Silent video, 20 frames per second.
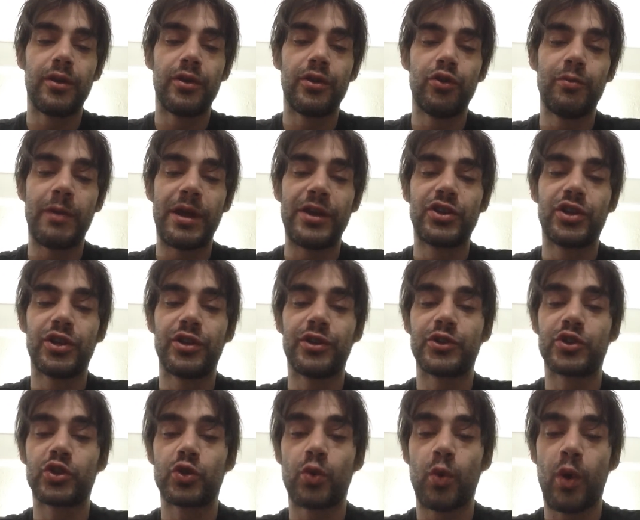You mentioned
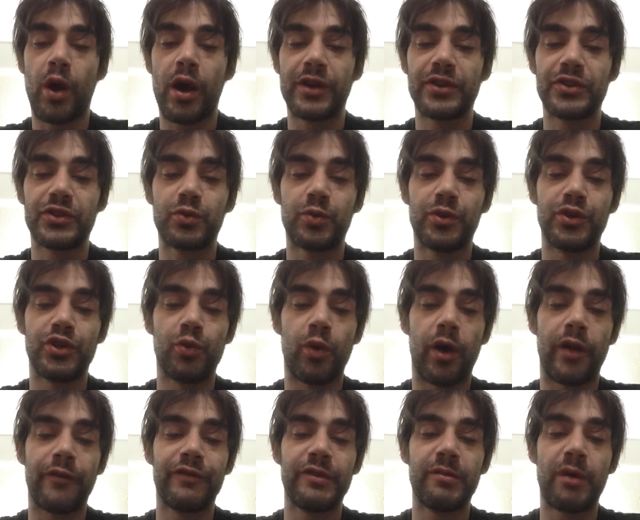the squats. Would you
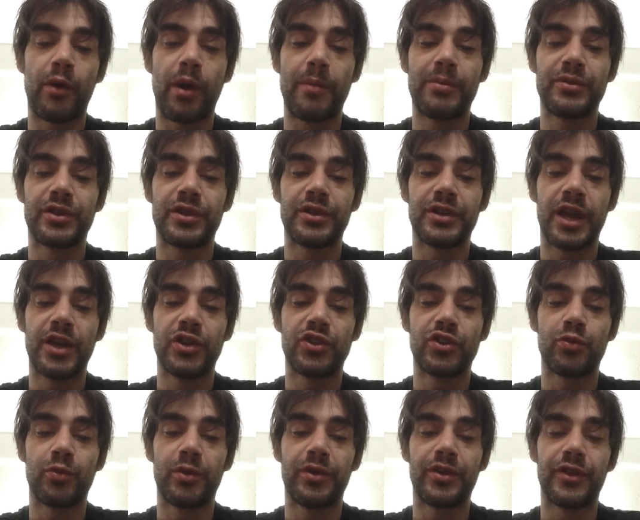want female
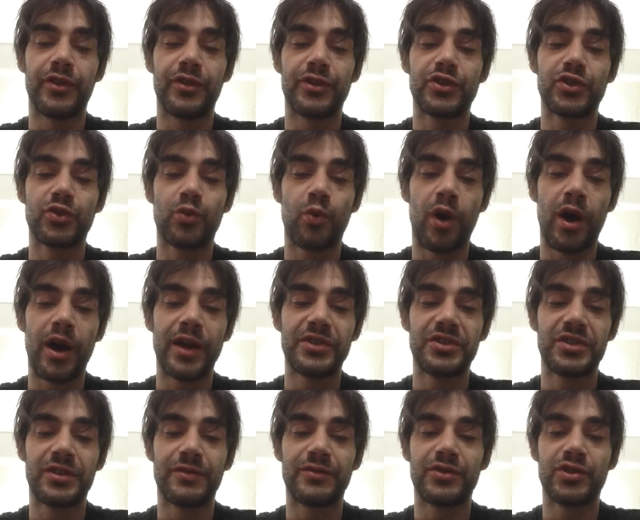representation within the
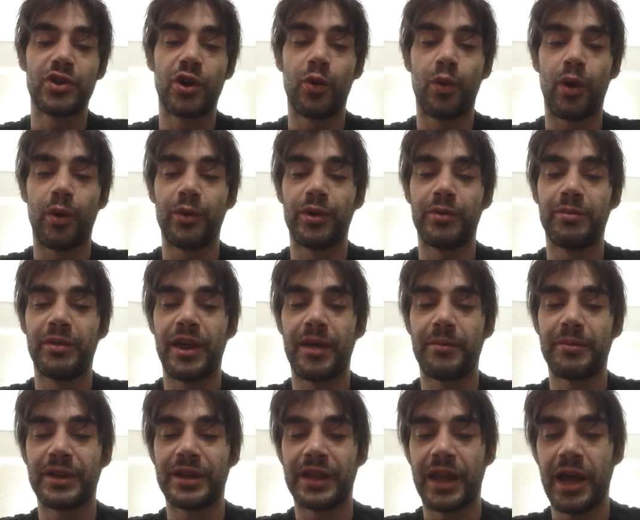squats? If so, what would
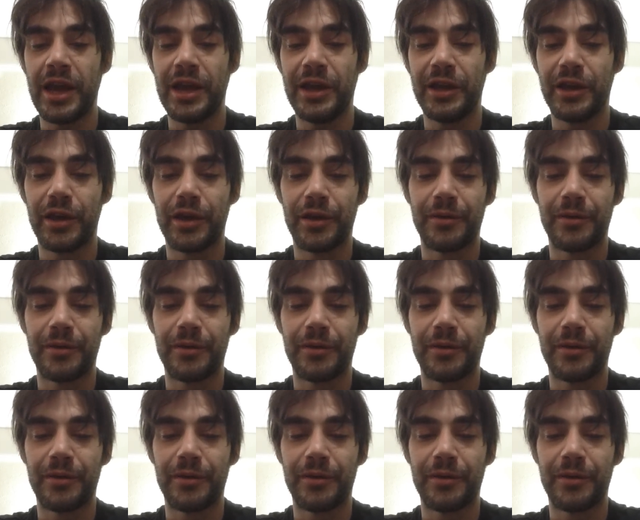that be like?